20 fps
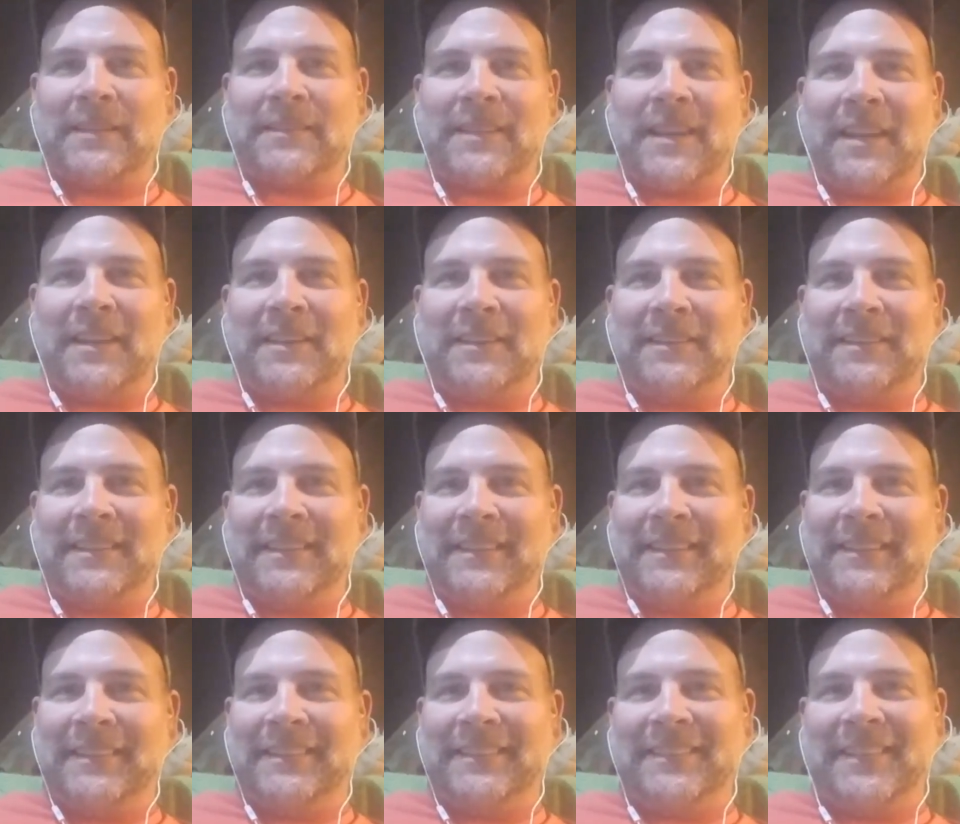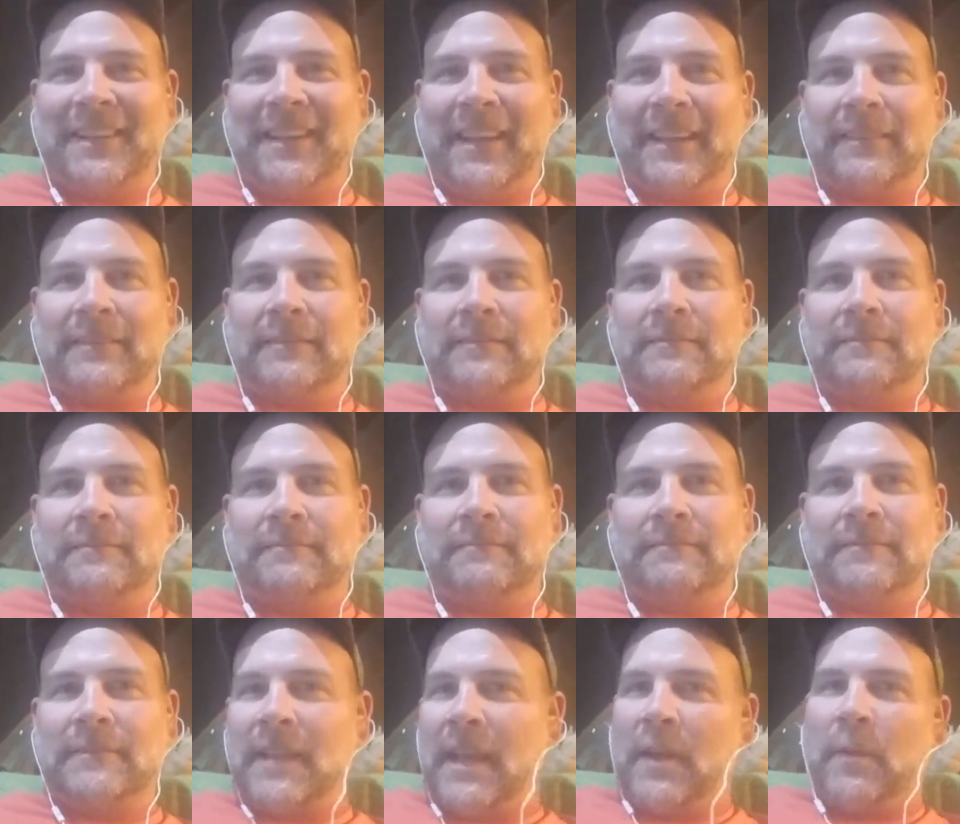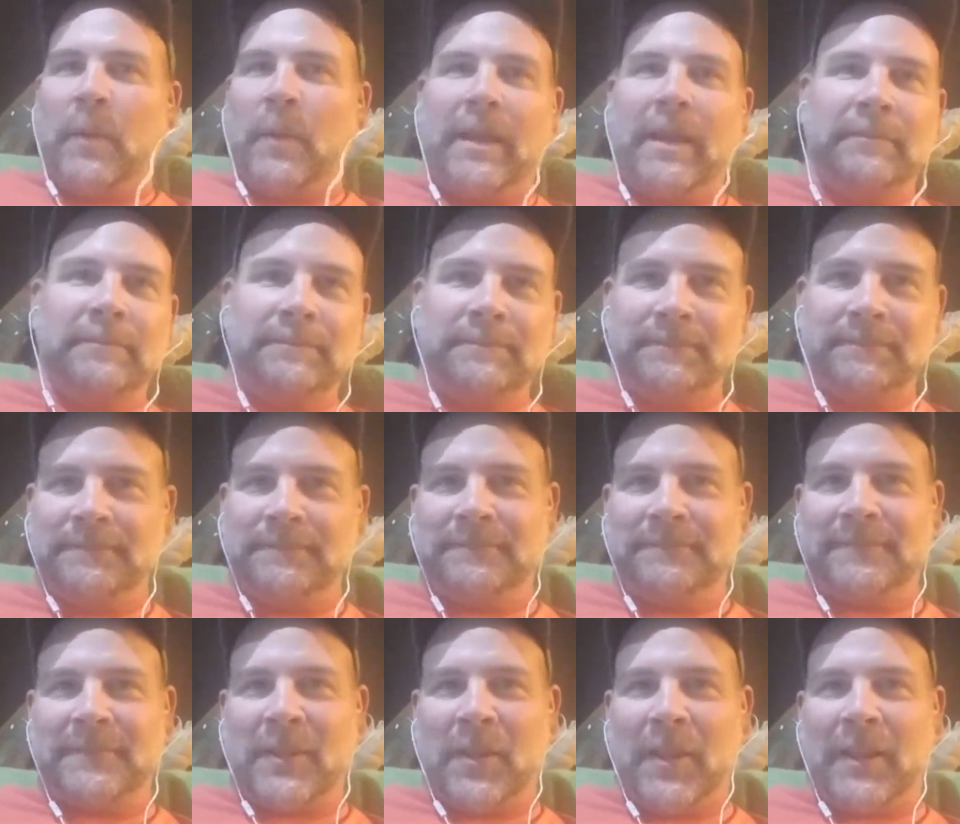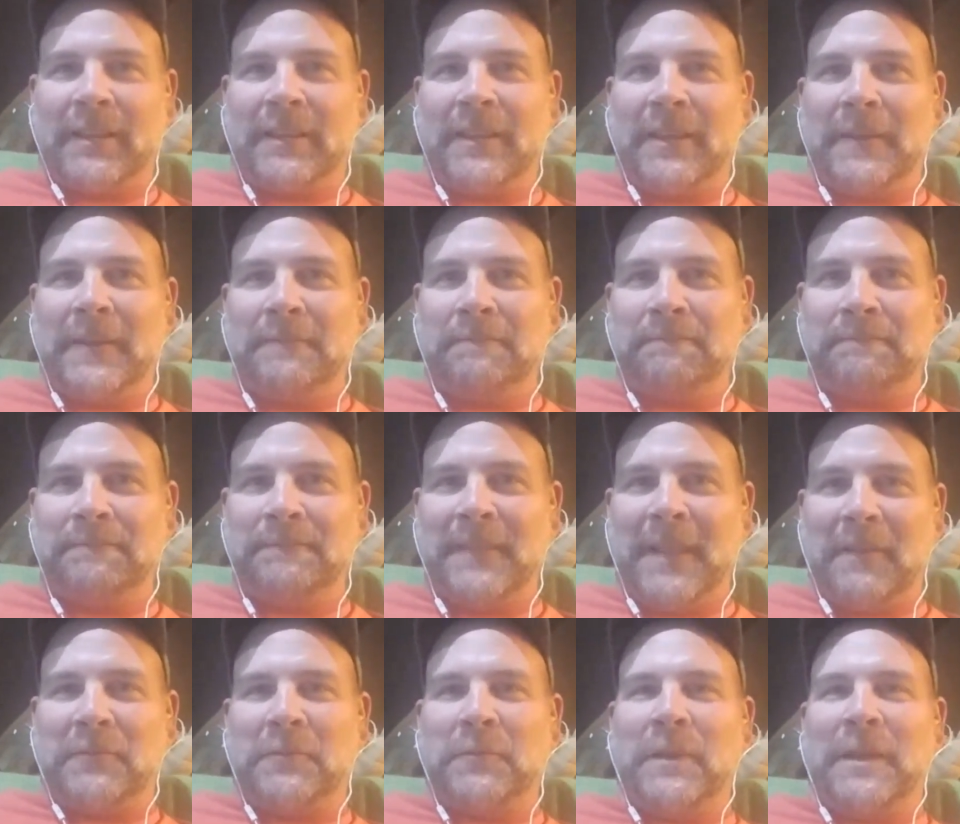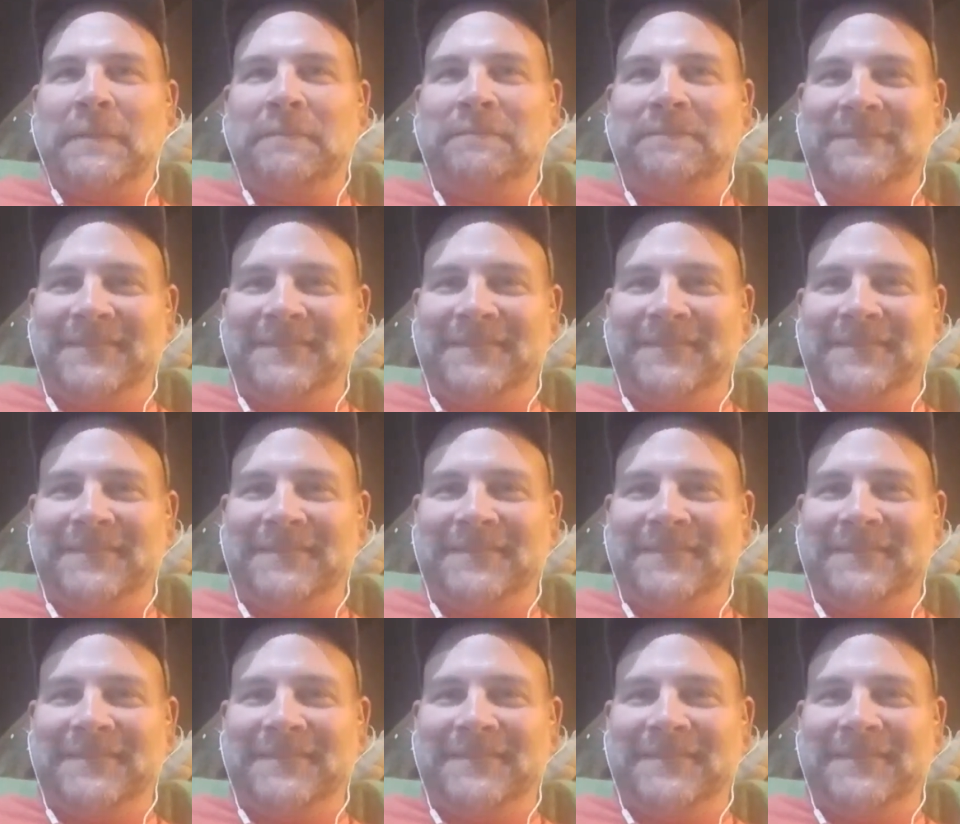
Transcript: It's got a good deal, and you're like, gotta wait. That's all I can tell you. You have to wait.